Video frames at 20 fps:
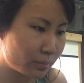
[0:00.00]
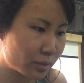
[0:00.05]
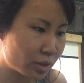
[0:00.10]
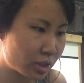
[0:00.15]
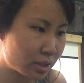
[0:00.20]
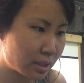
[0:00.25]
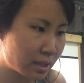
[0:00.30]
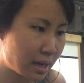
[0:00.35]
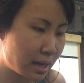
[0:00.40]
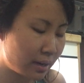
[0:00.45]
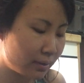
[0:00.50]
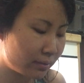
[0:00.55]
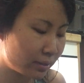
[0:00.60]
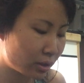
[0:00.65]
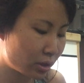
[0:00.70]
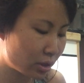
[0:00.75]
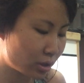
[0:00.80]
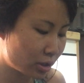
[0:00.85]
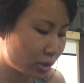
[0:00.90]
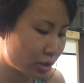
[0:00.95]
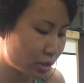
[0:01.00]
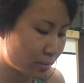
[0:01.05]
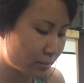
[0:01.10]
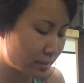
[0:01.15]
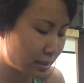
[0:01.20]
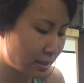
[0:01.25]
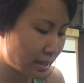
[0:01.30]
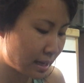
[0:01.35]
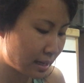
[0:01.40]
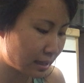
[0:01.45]
just to kind of encourage
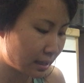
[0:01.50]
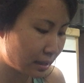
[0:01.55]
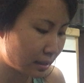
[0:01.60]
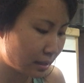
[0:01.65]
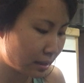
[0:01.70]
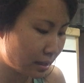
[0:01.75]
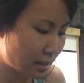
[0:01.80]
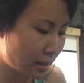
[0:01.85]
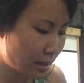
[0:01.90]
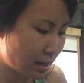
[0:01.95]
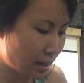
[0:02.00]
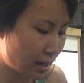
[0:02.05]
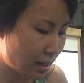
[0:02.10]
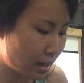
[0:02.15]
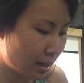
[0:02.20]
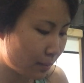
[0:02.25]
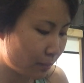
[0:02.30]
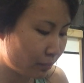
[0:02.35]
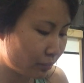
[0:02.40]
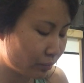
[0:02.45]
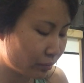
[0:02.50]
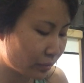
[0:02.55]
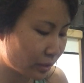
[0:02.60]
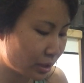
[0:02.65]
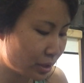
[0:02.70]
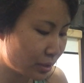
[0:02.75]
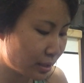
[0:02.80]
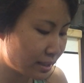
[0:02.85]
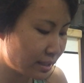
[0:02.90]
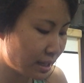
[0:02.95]
them to take it.
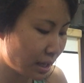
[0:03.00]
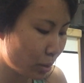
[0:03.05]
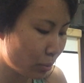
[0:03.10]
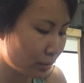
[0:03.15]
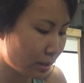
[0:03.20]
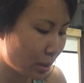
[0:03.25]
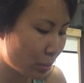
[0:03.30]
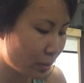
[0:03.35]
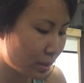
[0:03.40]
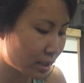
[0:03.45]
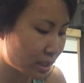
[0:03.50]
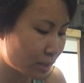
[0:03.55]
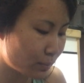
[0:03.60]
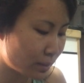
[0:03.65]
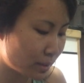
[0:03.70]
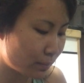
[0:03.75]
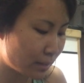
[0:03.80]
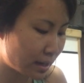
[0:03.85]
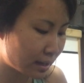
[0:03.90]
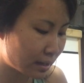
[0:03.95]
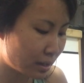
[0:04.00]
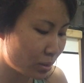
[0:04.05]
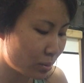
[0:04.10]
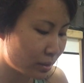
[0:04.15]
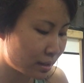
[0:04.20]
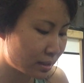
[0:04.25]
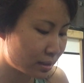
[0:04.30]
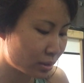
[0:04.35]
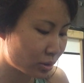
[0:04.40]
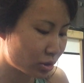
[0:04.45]
You can tell when they want to spit it back
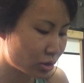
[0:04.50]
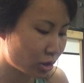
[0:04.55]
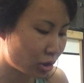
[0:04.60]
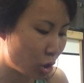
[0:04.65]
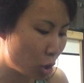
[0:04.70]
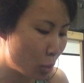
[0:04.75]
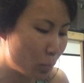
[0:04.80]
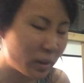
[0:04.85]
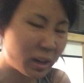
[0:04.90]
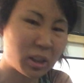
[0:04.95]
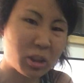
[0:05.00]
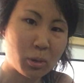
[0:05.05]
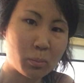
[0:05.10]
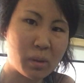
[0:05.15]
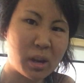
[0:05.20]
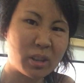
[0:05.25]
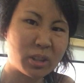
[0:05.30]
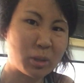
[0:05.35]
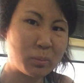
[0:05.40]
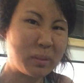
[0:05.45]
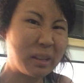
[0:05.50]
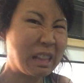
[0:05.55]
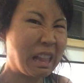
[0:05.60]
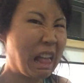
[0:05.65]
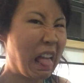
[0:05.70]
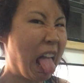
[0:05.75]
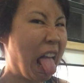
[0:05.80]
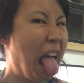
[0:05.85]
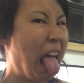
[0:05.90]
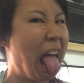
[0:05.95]
out because they'll start opening their mouths. They'll be
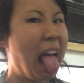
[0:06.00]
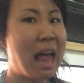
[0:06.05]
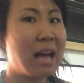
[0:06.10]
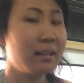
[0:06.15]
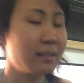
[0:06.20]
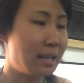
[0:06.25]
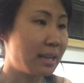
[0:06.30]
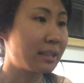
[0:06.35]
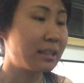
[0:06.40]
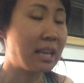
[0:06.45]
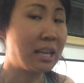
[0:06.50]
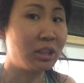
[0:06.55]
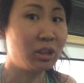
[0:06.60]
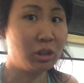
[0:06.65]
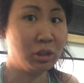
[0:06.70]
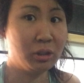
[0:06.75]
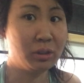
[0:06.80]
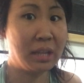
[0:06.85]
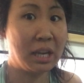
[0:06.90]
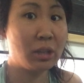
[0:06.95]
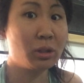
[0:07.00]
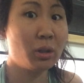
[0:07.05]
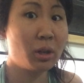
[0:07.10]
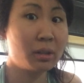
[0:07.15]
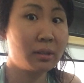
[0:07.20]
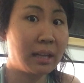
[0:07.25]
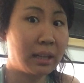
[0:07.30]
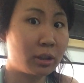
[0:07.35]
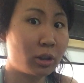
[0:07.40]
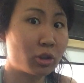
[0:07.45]
like, ah, like they
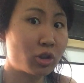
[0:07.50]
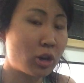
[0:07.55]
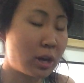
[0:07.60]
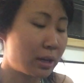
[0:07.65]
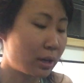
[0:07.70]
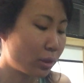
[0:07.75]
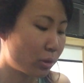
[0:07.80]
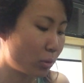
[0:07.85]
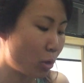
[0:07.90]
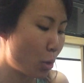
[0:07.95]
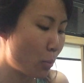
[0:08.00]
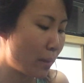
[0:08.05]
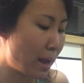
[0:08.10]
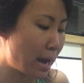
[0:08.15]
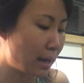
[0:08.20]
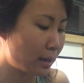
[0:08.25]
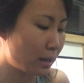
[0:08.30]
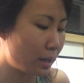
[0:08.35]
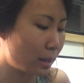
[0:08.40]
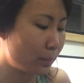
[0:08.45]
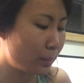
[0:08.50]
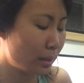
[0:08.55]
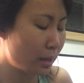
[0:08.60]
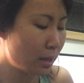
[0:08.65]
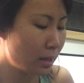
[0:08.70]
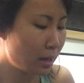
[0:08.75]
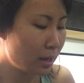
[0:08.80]
look like they're trying to throw it back up.